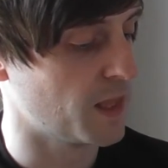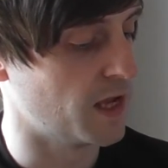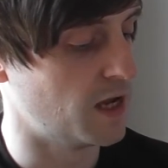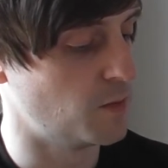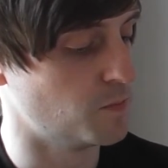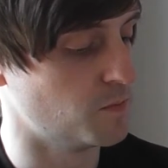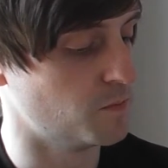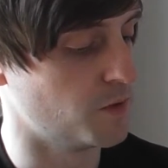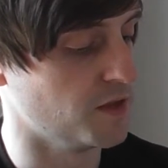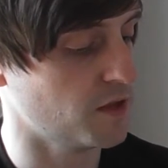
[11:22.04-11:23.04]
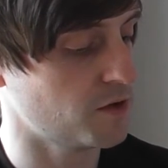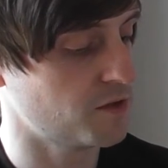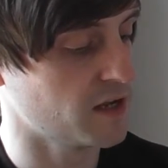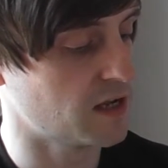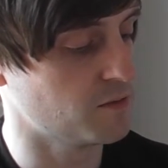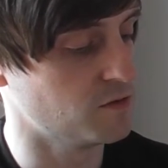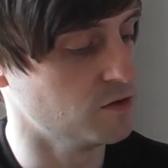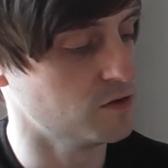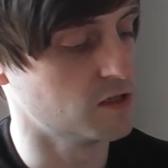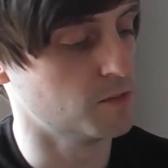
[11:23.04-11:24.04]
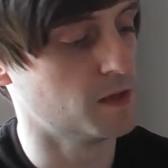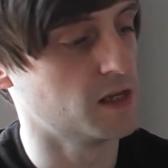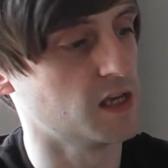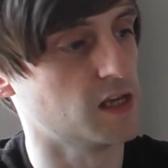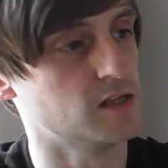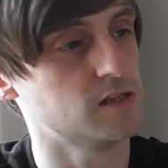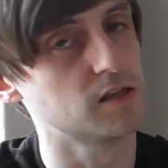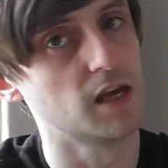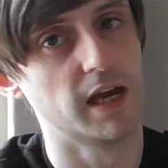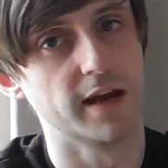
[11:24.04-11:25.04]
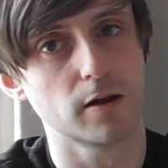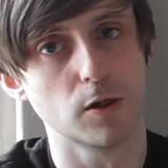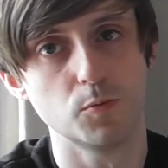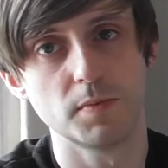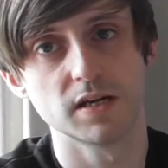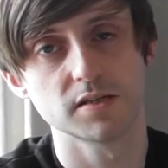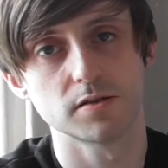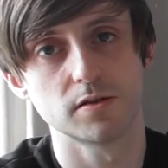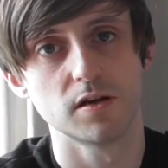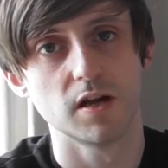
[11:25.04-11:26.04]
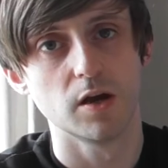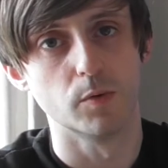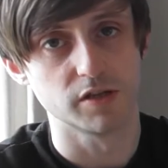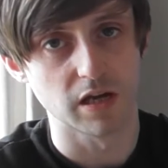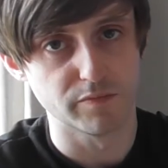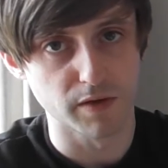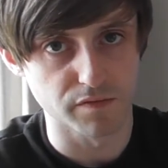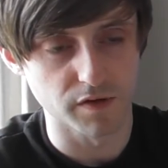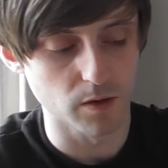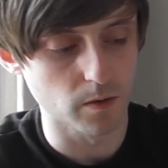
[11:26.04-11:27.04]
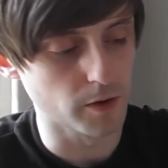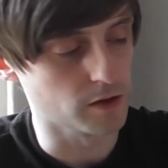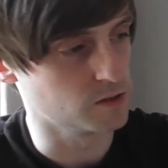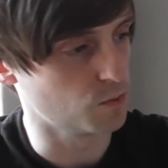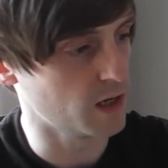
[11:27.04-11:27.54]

Um, but the other thing I use at the minute is uh, Clone Master, which I've made a video about as